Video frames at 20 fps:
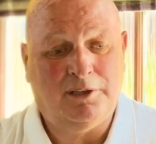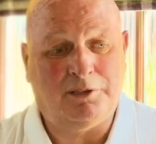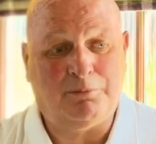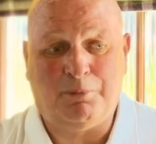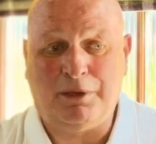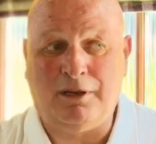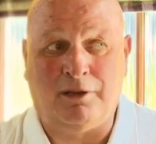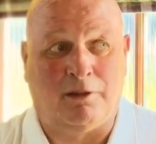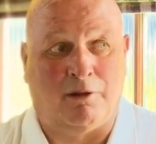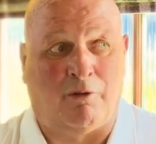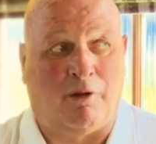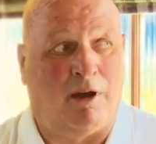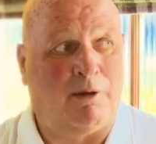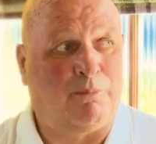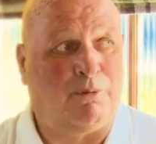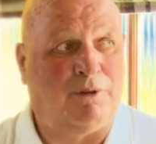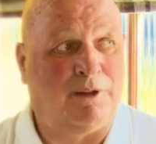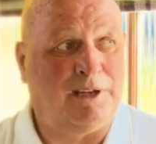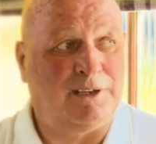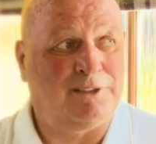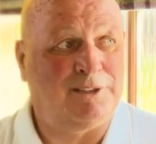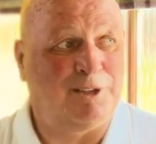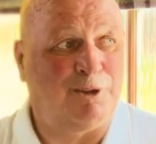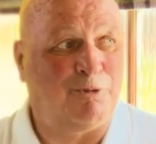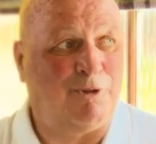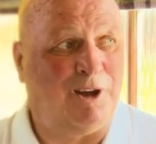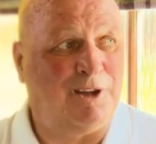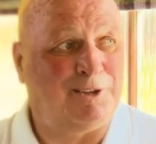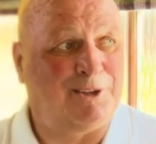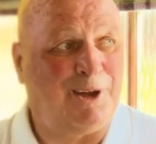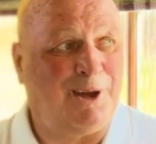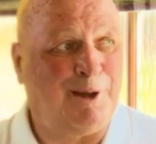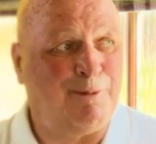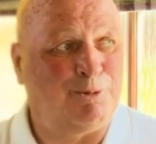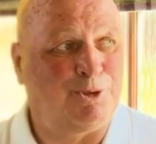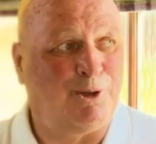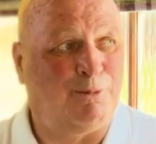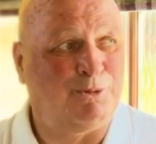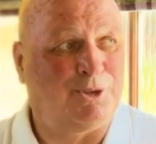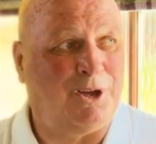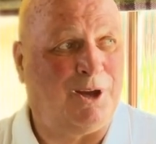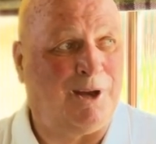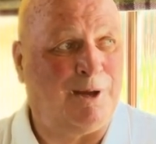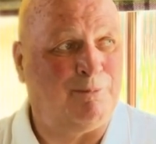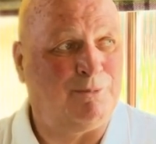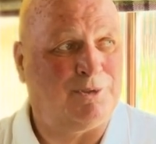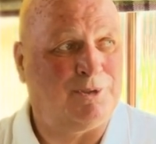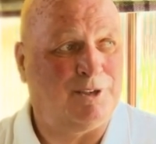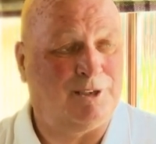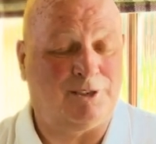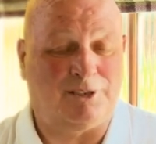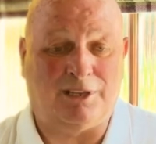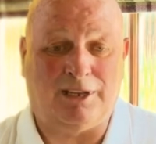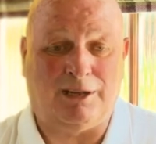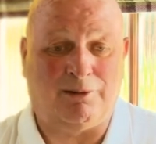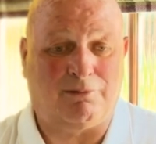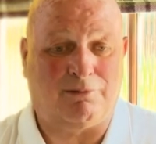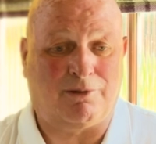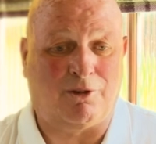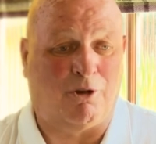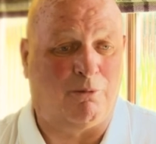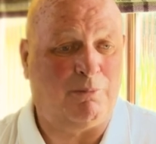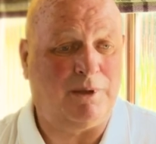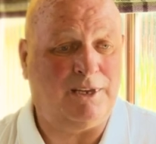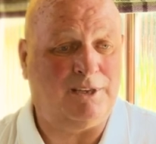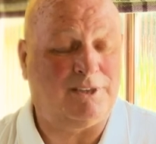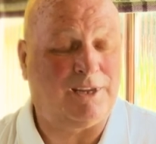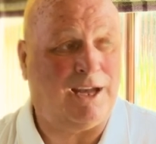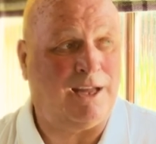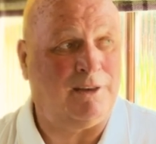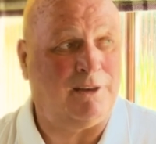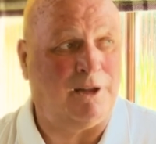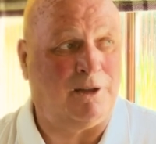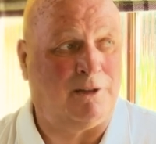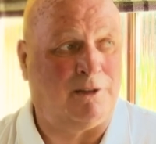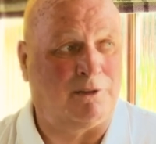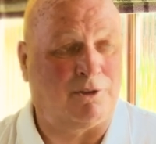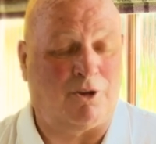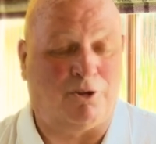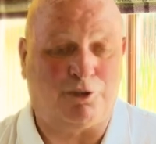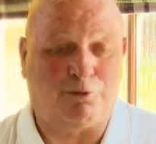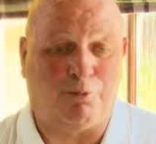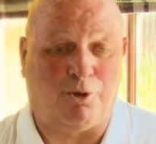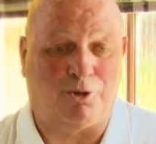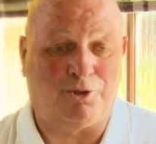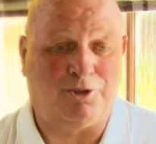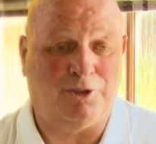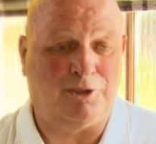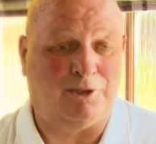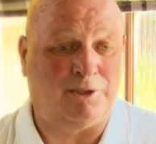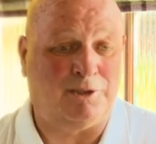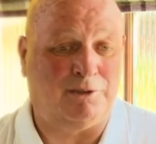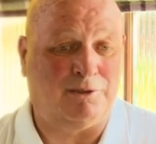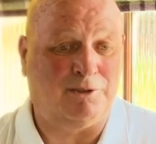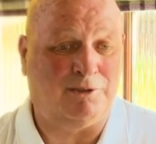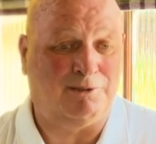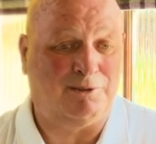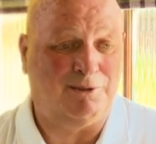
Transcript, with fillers: has been in the right place at the right time sometimes. And I say got beat 10 0, got spotted, and